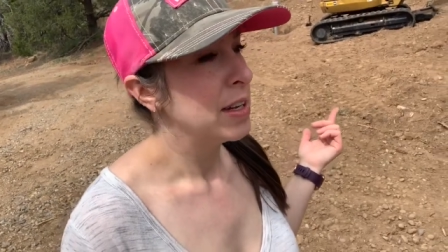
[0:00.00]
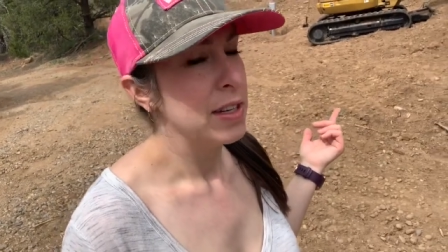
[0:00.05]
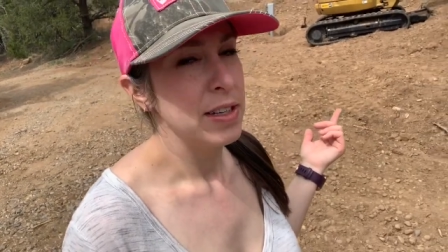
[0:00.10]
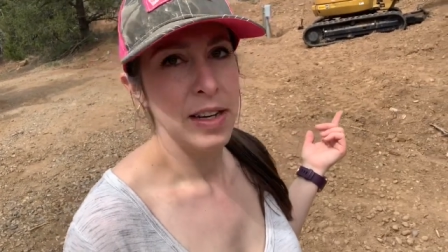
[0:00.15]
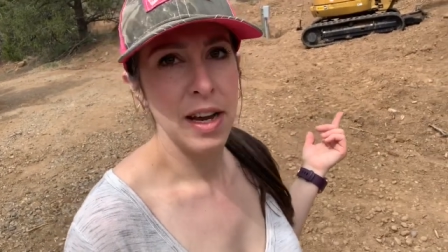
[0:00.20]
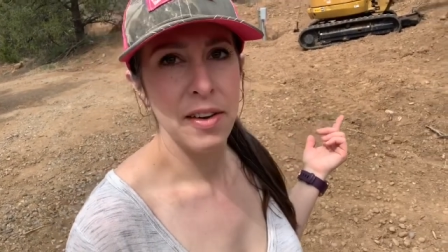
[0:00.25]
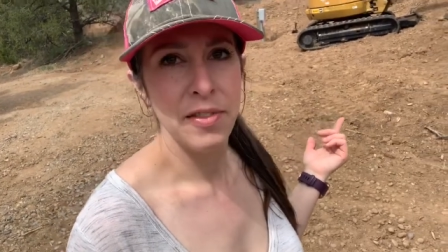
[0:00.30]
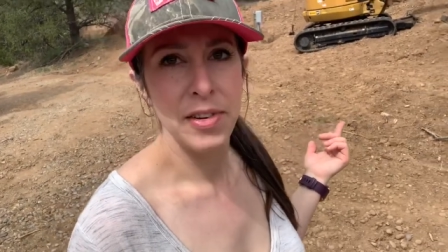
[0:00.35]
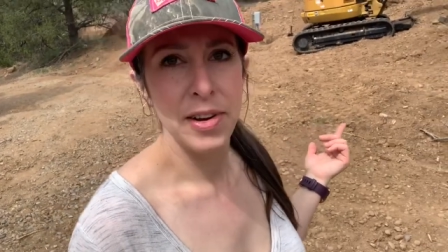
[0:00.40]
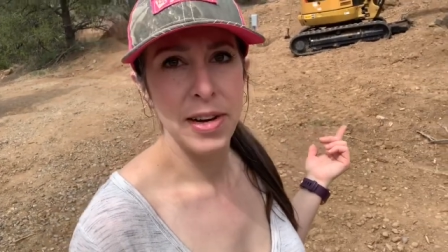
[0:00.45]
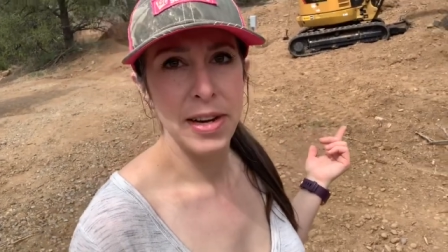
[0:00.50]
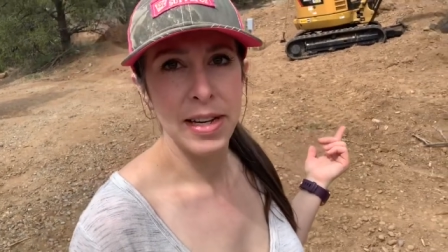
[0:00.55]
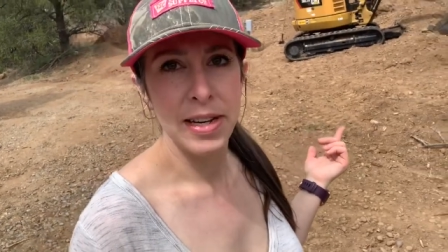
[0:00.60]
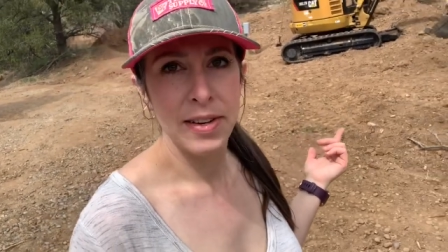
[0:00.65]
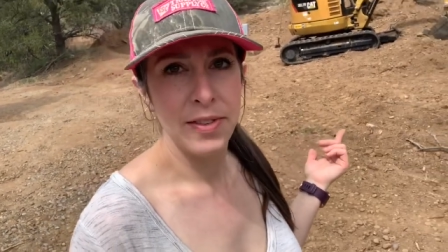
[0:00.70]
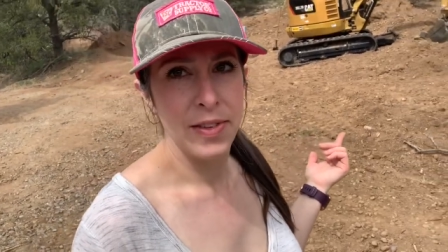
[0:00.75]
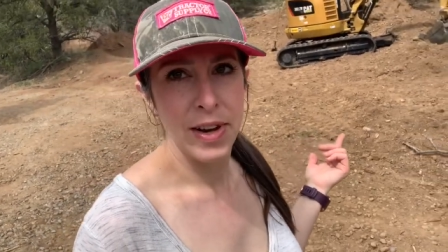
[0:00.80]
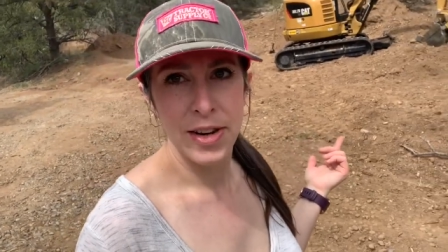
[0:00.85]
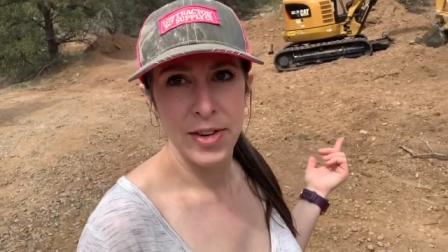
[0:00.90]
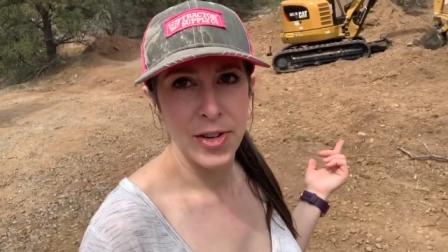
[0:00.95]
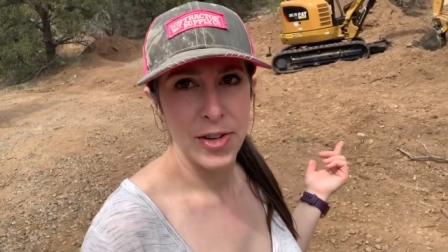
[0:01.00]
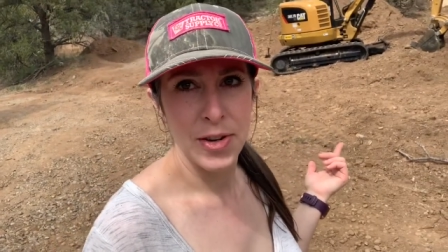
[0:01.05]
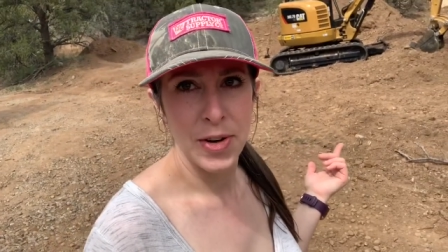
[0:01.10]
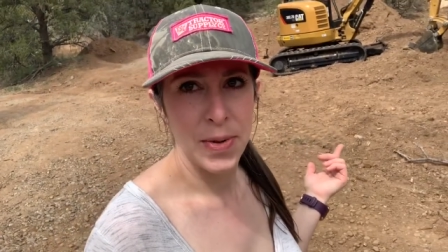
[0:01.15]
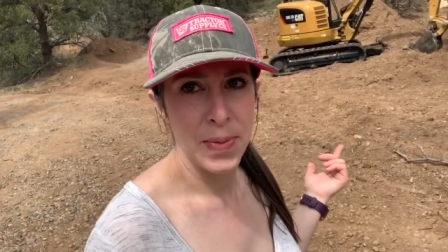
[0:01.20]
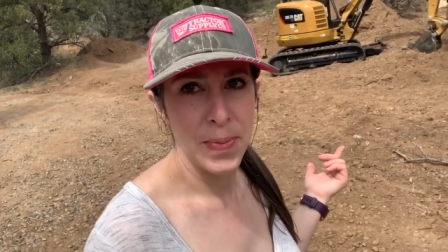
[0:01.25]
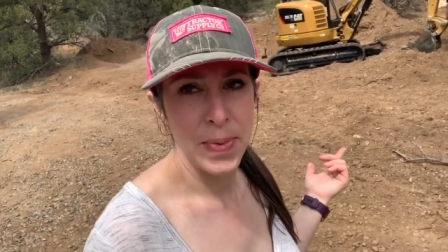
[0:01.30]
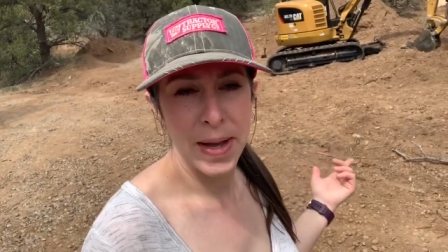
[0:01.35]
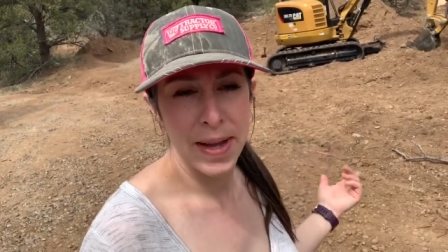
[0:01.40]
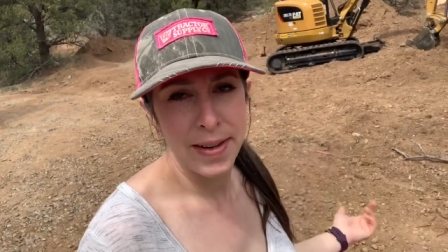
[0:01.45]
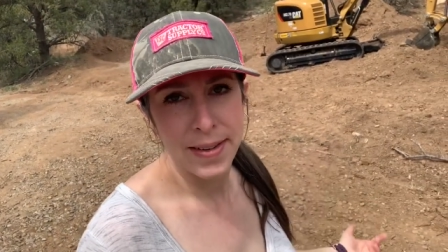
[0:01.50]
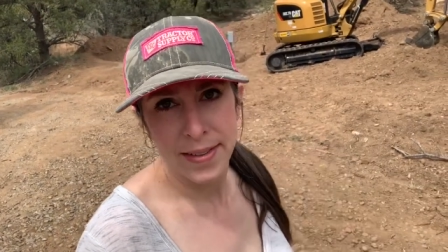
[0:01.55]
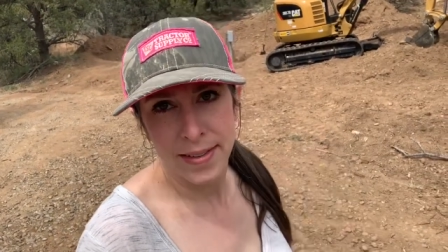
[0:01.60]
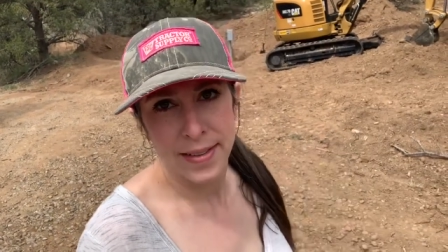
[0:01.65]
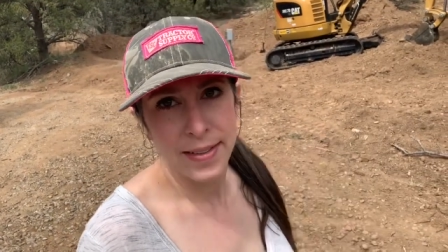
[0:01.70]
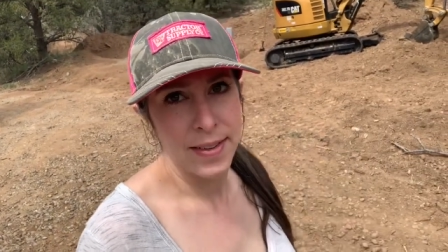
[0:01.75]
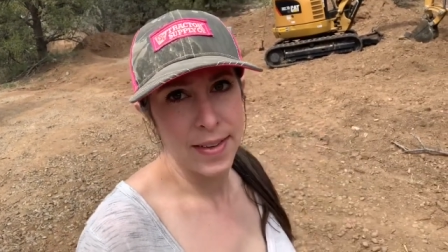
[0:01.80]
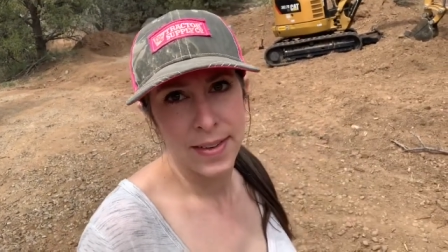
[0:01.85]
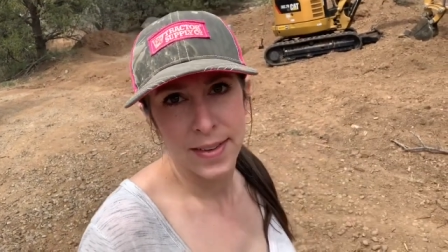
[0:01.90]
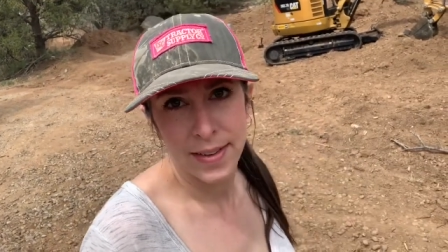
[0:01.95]
not very conventional, but
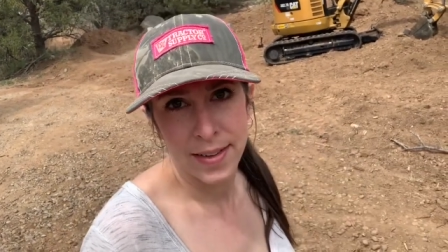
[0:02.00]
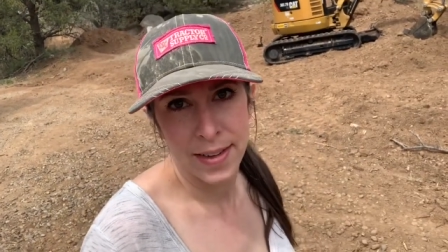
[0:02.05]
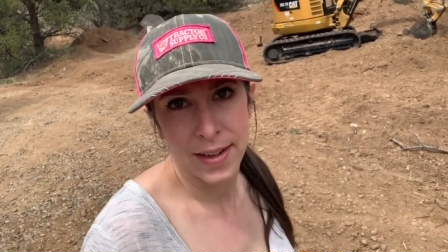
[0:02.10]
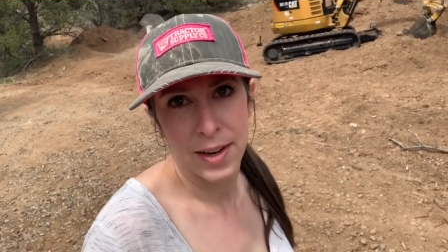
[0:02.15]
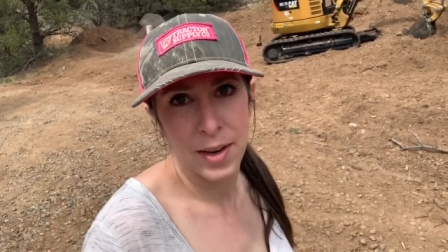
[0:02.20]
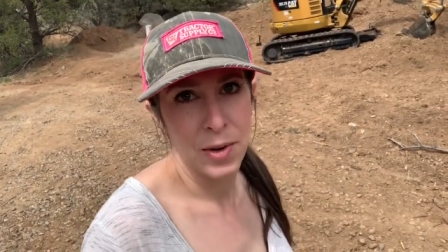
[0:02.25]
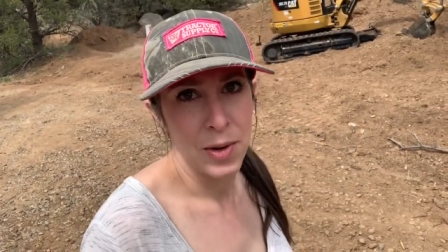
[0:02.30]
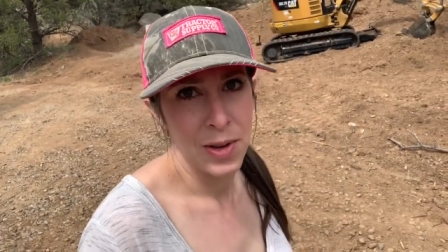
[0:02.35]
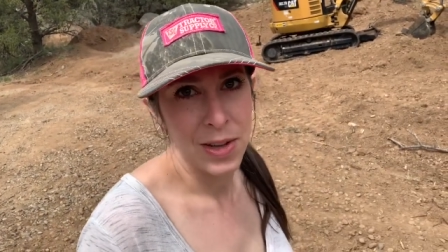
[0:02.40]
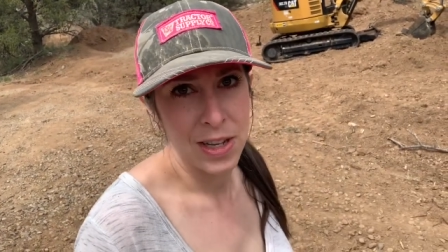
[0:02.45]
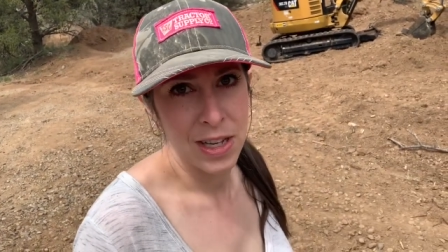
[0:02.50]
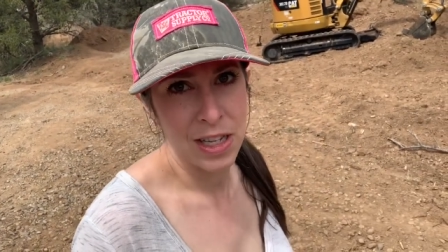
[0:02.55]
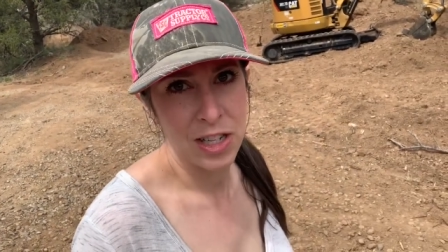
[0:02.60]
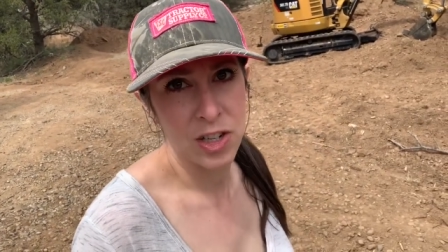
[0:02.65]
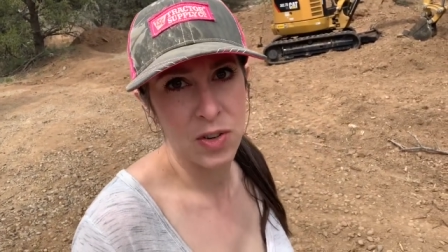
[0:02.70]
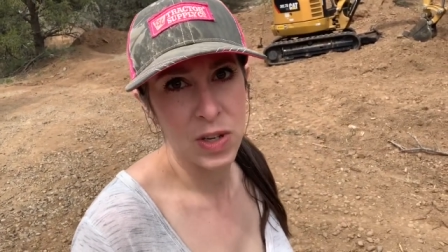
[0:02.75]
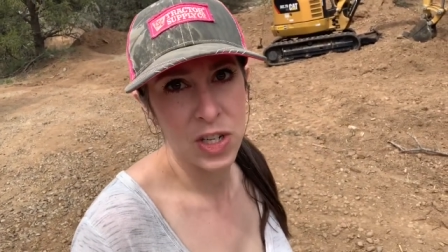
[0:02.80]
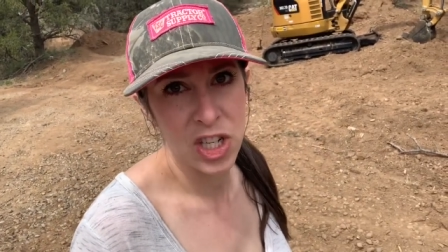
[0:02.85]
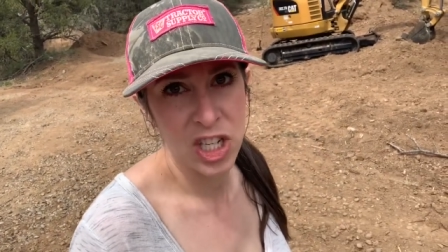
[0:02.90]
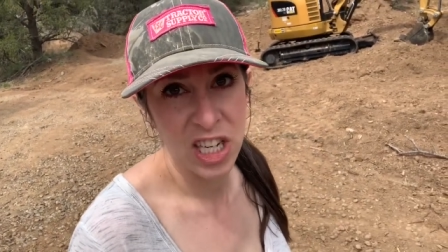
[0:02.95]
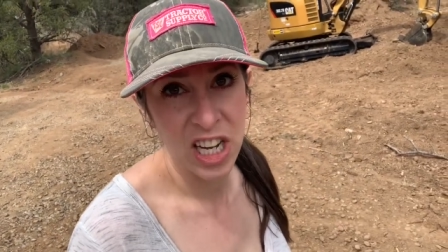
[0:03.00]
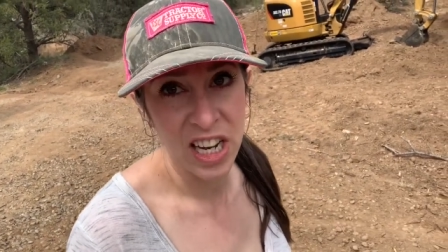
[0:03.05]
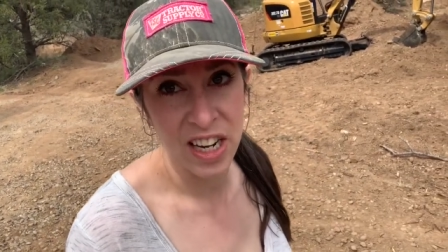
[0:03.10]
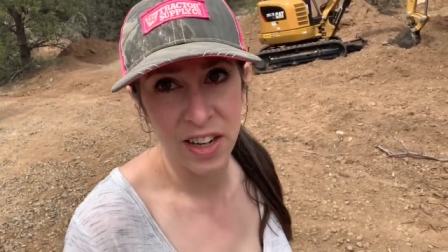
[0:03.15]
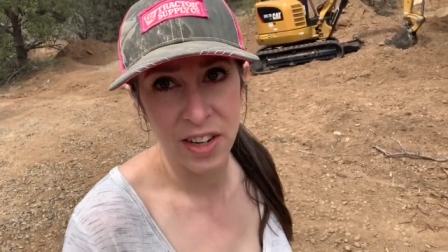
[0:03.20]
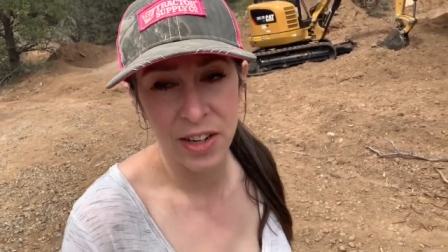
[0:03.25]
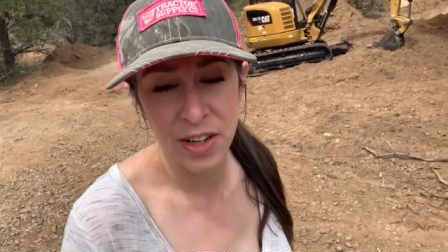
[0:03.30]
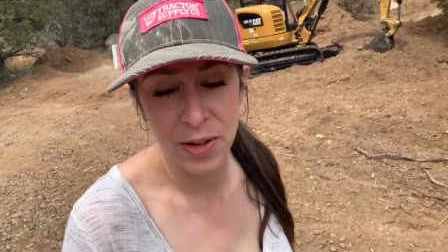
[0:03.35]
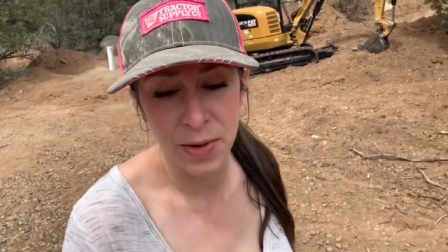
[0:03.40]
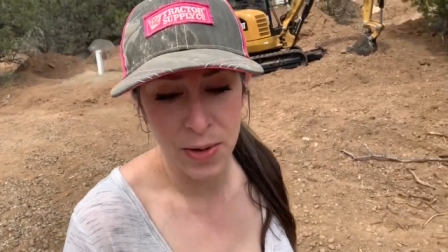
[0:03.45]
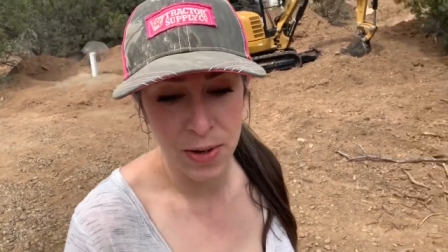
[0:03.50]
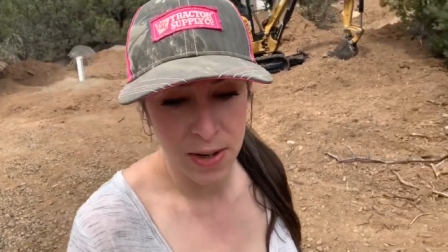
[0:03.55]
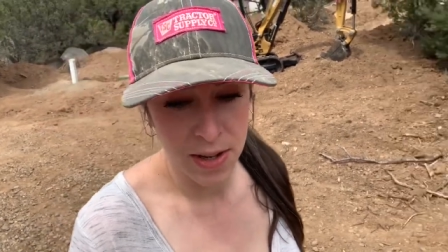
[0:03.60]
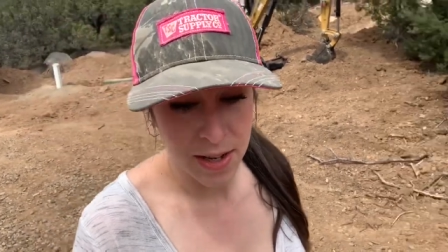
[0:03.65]
you know, you do what you gotta do.